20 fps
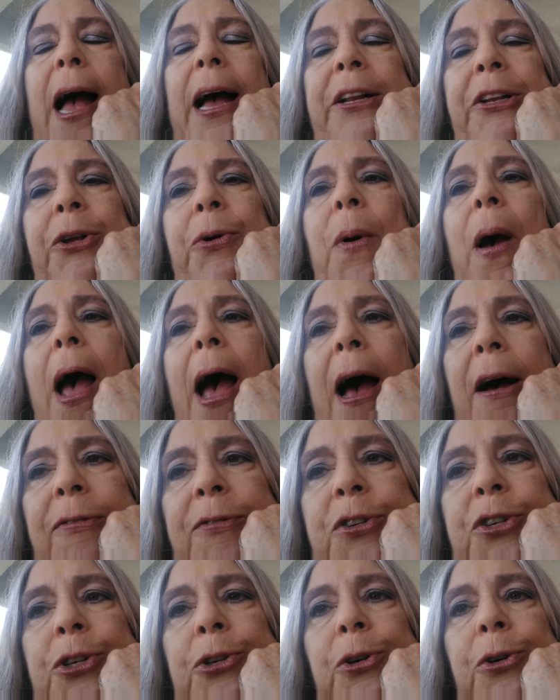And you
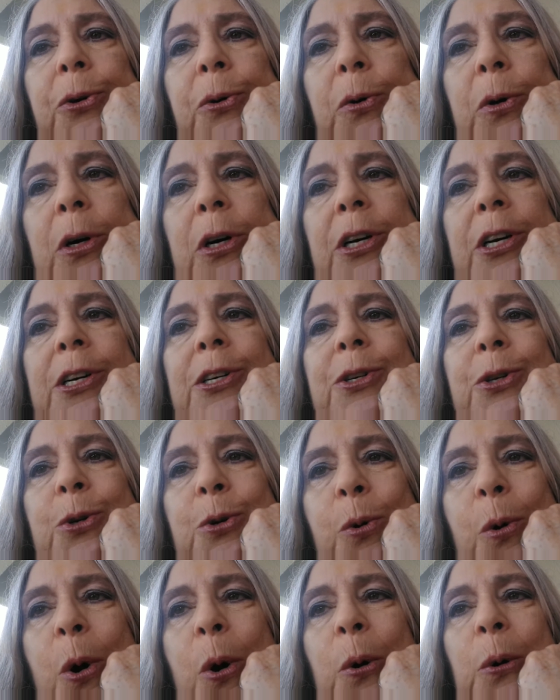have to
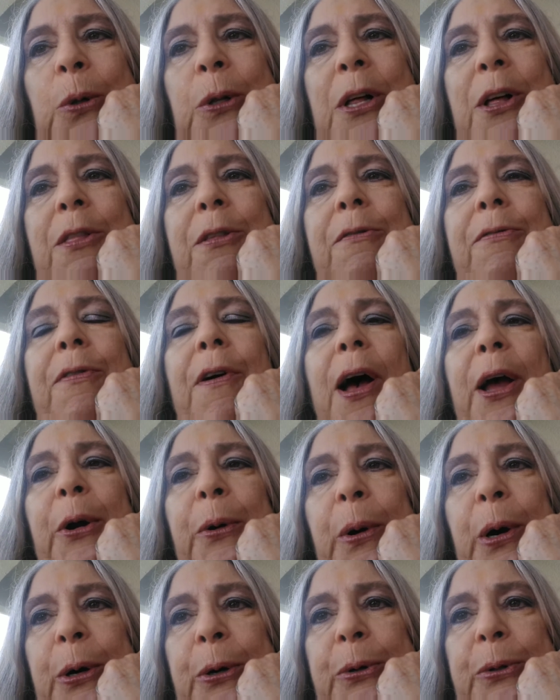control the
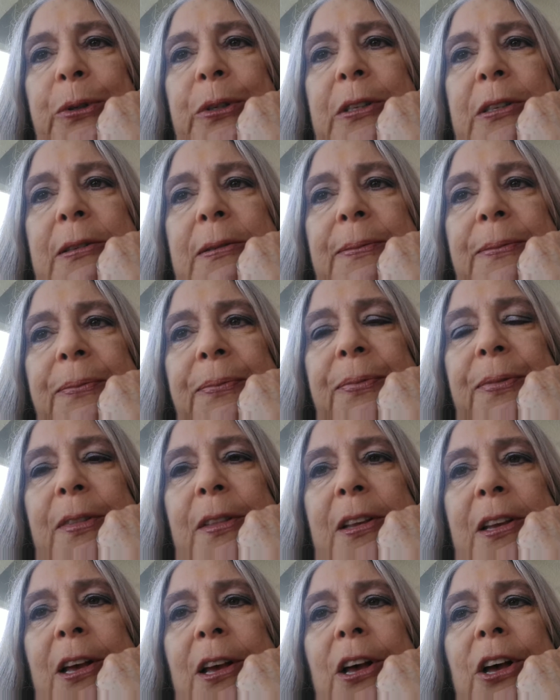fire hose.
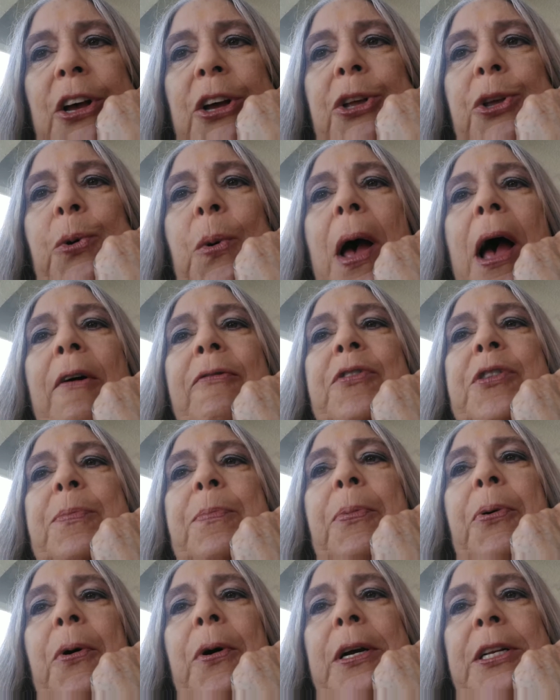You have to
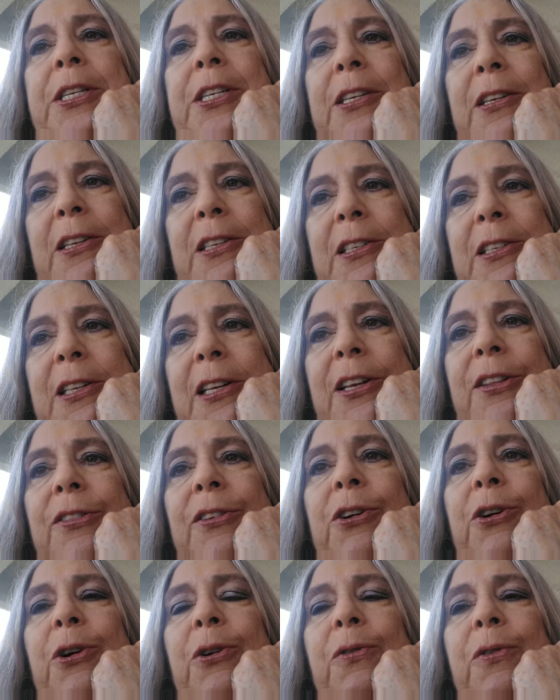point it
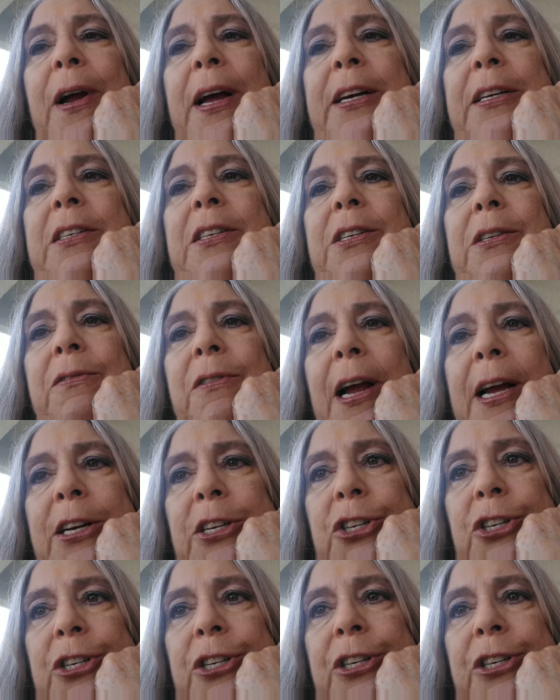in the correct
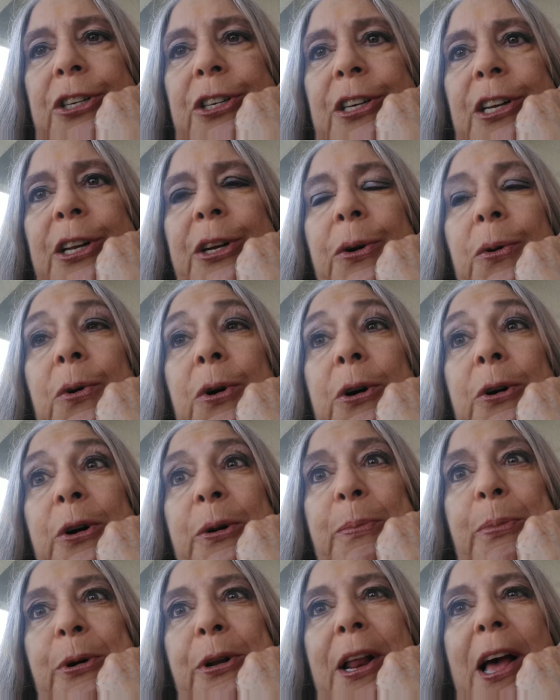direction in order
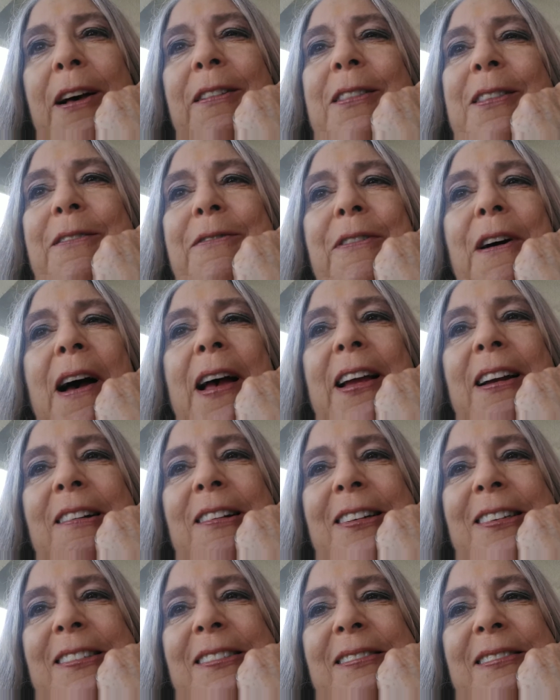to put out the
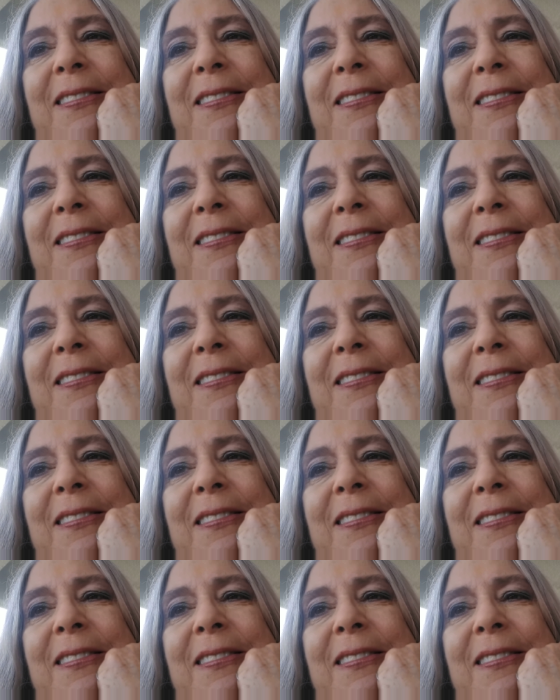fire.